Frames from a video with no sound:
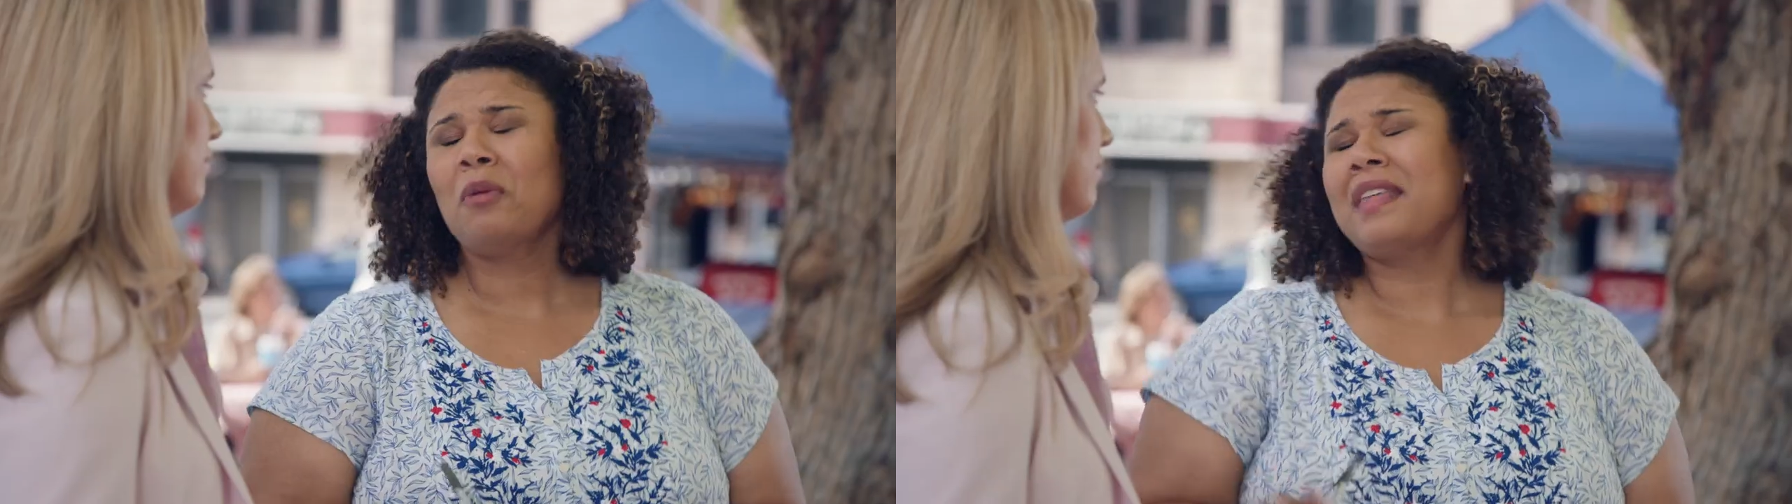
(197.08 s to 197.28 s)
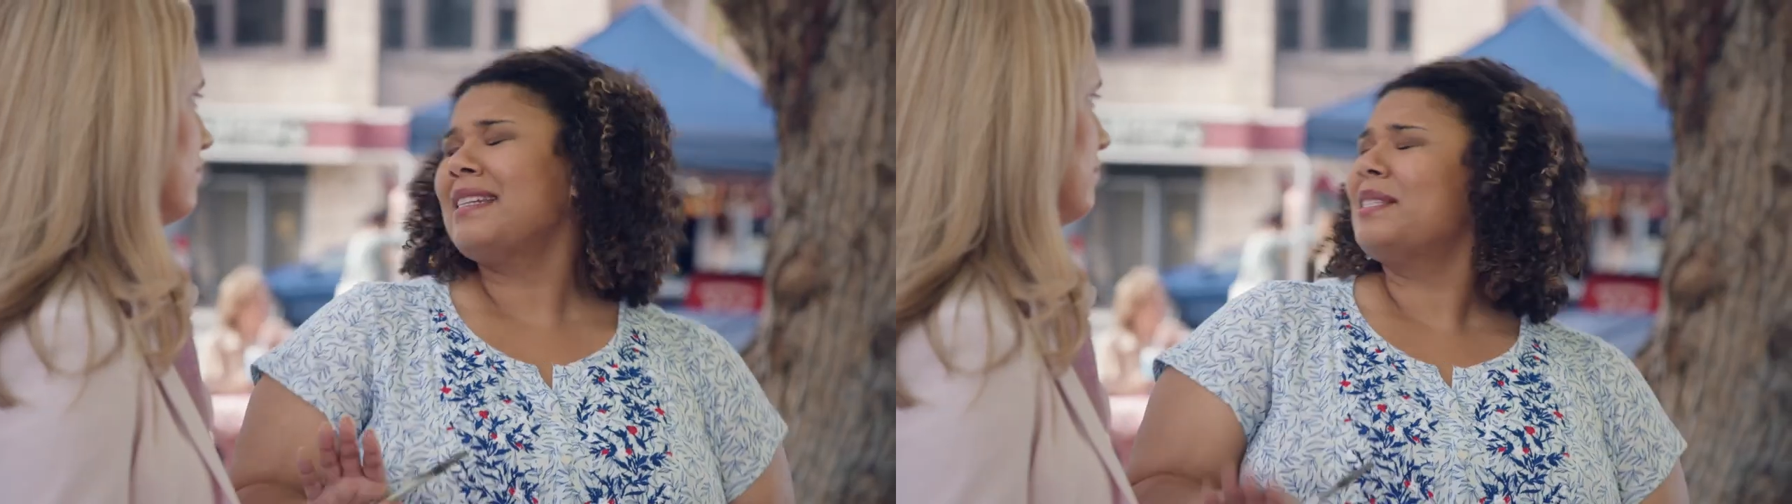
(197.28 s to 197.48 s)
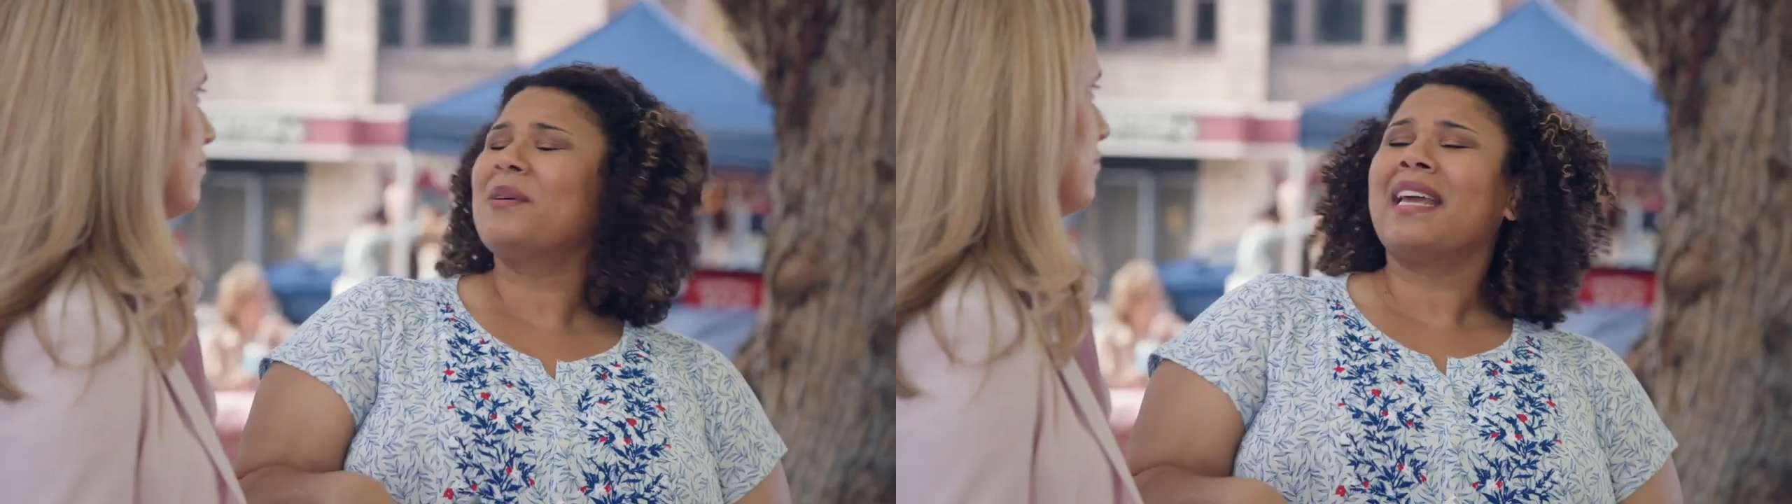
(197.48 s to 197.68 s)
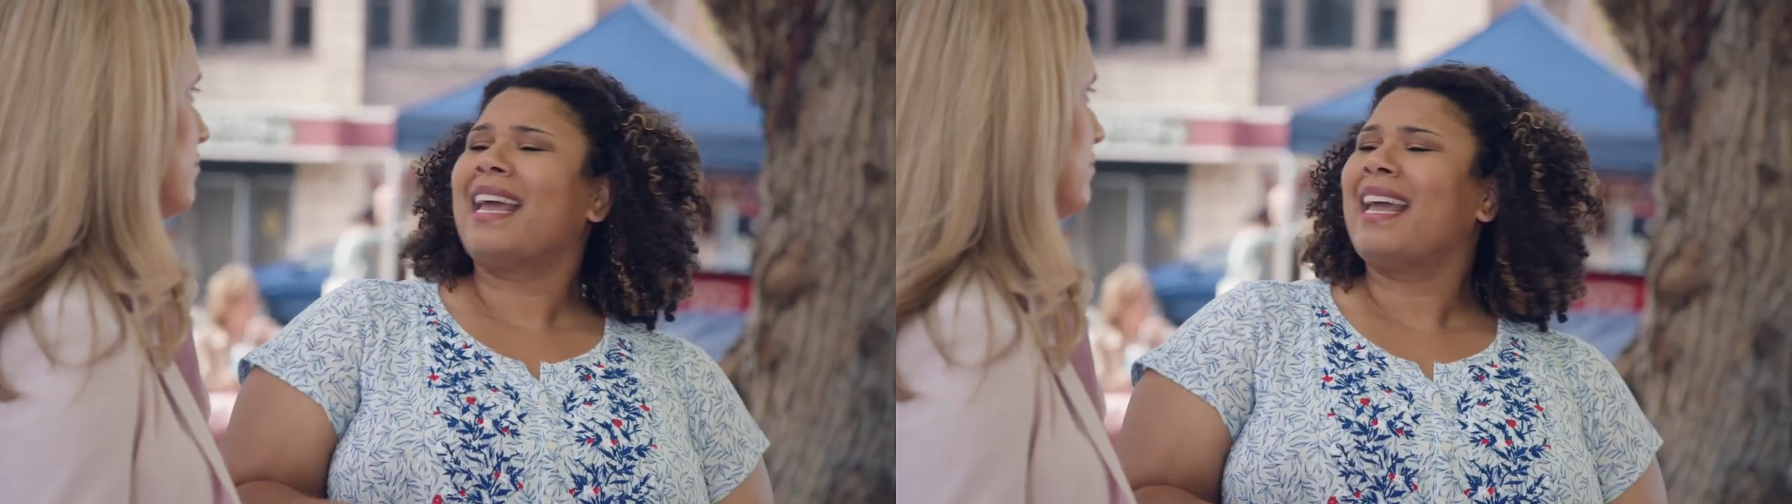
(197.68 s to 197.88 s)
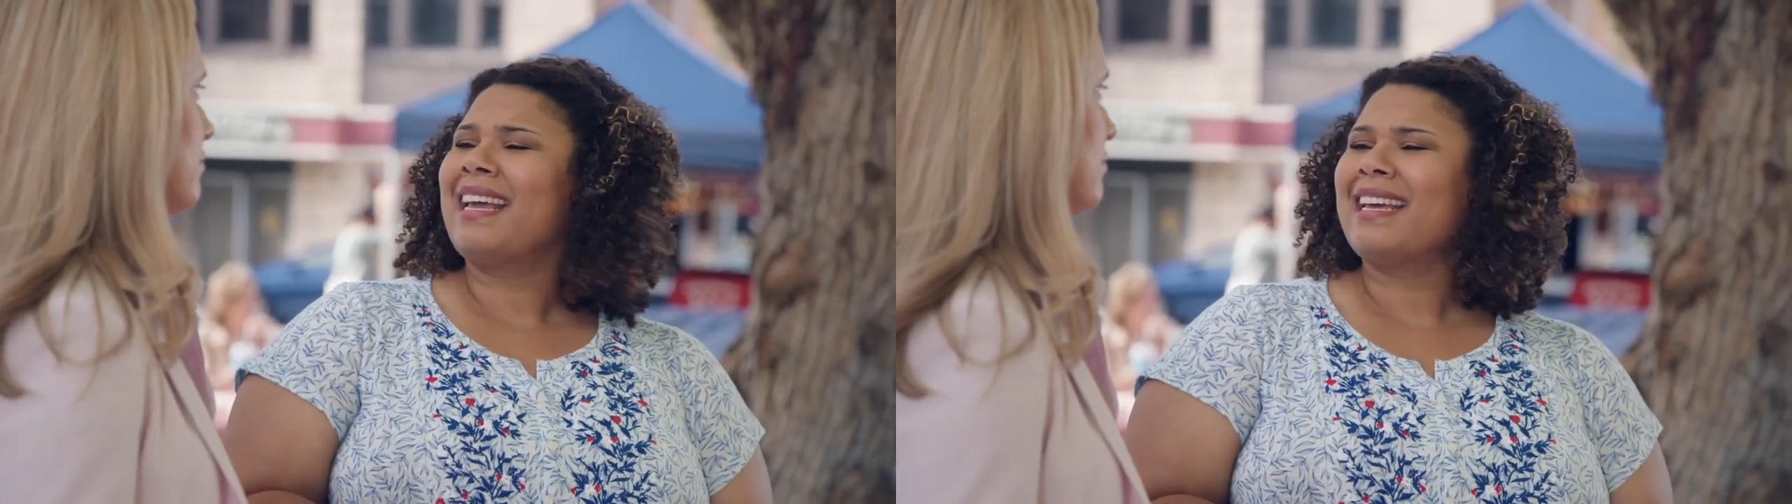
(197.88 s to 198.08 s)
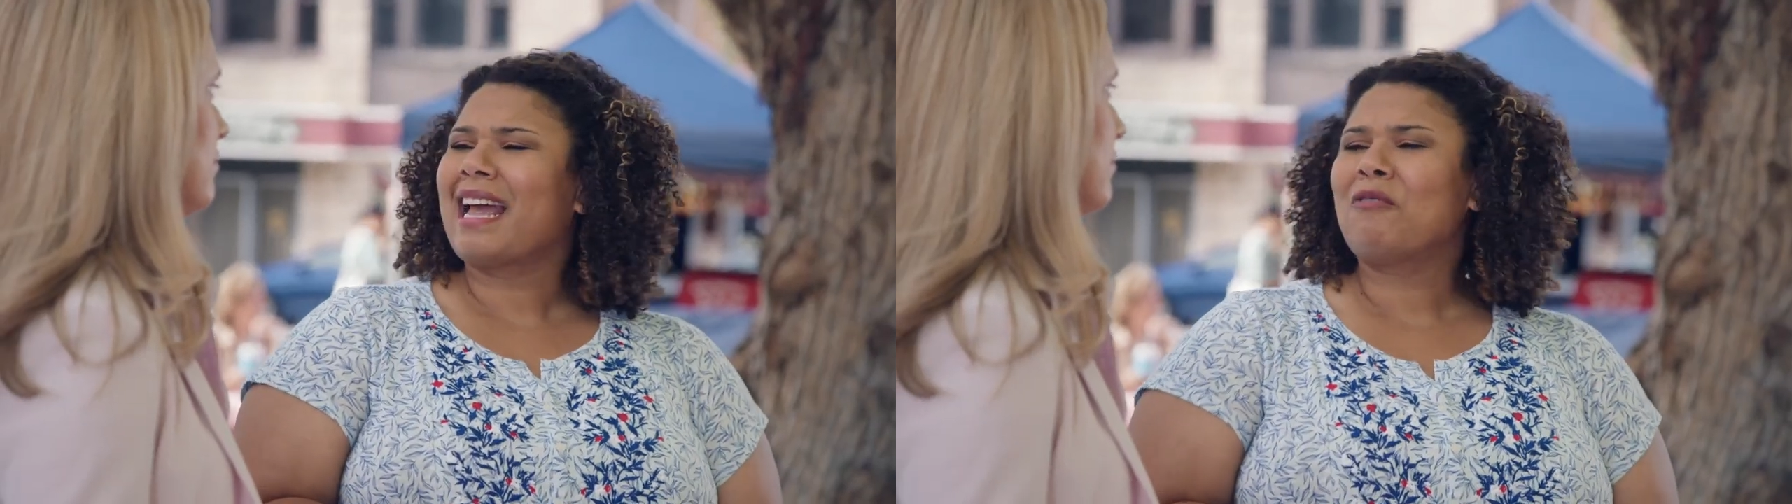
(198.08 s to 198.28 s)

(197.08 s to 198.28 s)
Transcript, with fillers: Oh, that's okay.